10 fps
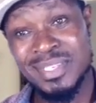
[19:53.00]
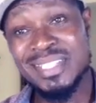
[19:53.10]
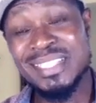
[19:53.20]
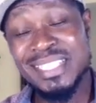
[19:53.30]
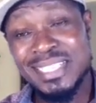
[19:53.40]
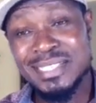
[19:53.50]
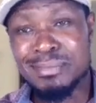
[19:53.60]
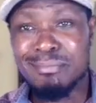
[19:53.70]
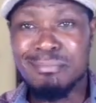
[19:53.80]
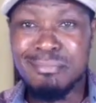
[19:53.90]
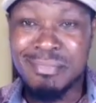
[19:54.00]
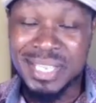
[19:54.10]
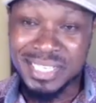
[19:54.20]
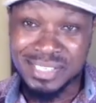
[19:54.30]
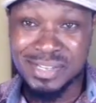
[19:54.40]
This
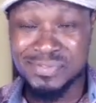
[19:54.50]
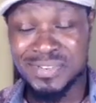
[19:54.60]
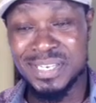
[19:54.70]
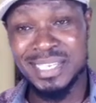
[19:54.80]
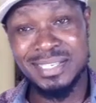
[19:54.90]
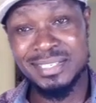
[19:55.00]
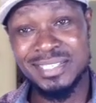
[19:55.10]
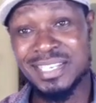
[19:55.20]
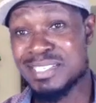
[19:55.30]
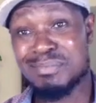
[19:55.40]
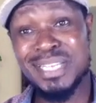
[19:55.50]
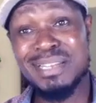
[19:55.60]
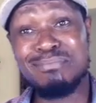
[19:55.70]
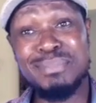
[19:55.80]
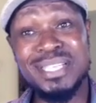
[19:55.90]
makes her feel like she has made a
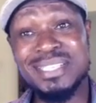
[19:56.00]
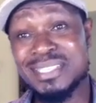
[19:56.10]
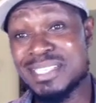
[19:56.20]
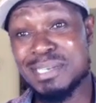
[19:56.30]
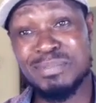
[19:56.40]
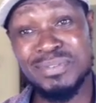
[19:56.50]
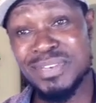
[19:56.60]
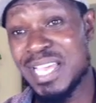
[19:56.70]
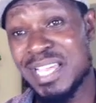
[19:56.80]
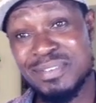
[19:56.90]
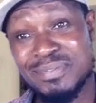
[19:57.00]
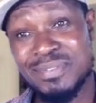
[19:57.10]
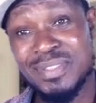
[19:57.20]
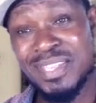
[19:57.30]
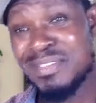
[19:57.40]
big step in life,
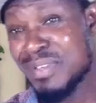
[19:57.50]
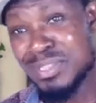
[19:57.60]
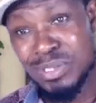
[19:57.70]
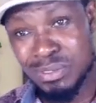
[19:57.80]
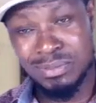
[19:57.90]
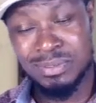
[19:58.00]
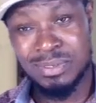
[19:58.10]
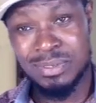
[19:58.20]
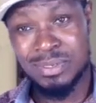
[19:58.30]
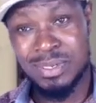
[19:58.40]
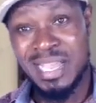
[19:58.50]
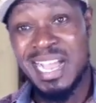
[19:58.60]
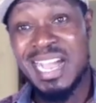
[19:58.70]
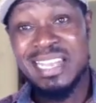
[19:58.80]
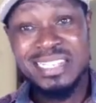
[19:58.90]
even though
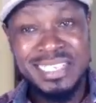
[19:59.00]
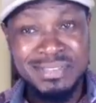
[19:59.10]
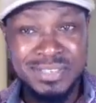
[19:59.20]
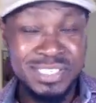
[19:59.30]
her living